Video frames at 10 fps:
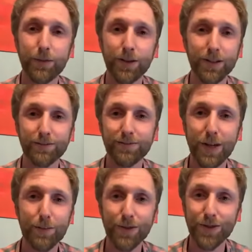We're
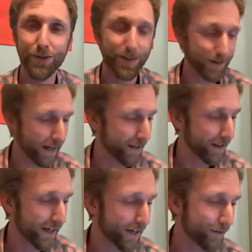almost to
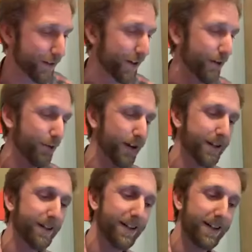the end of another one.